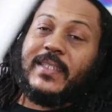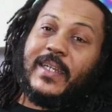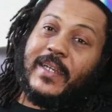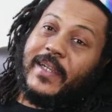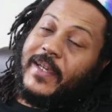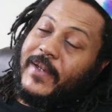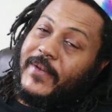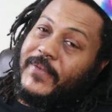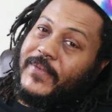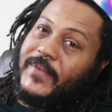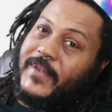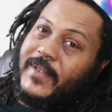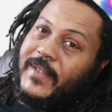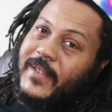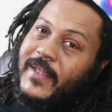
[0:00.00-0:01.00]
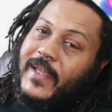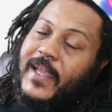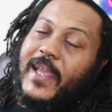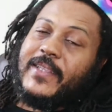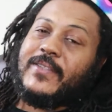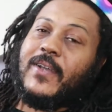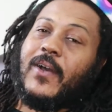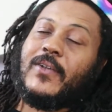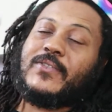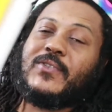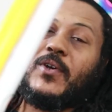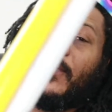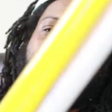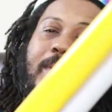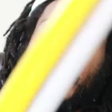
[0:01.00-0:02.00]
enough, it's
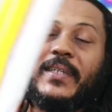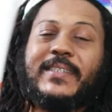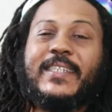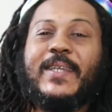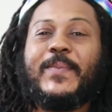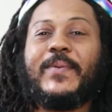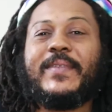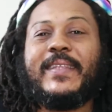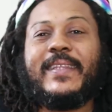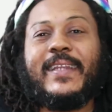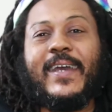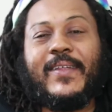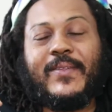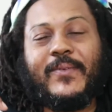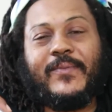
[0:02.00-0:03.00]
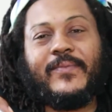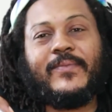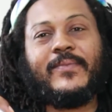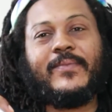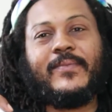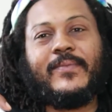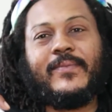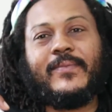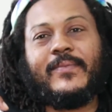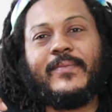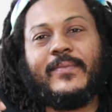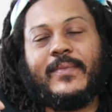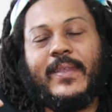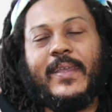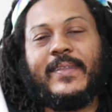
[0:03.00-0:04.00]
also $1 cheaper than the other,
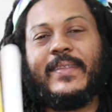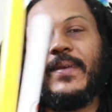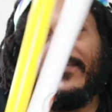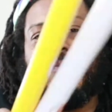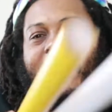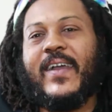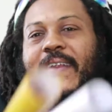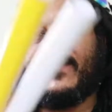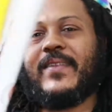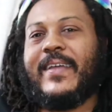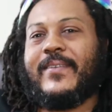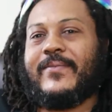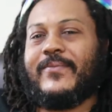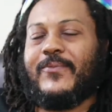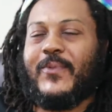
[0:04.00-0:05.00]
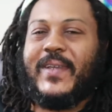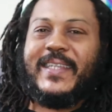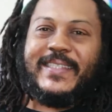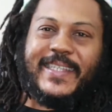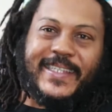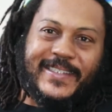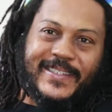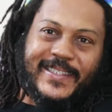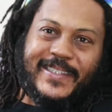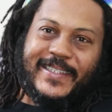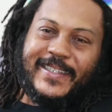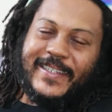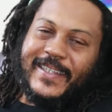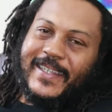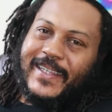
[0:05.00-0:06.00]
that vinyl that weeds easy.
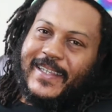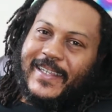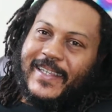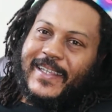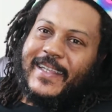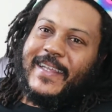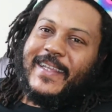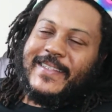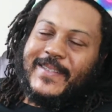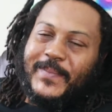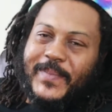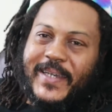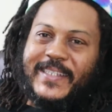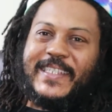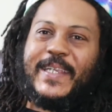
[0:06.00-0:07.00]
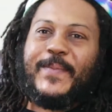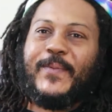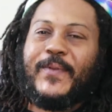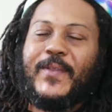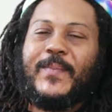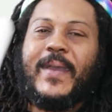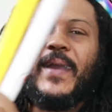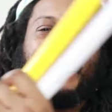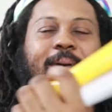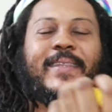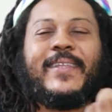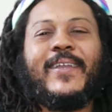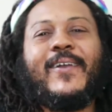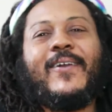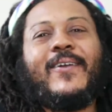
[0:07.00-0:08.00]
It's $1 cheaper when you buy it by the
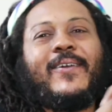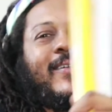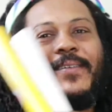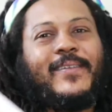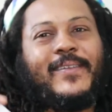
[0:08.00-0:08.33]
yard.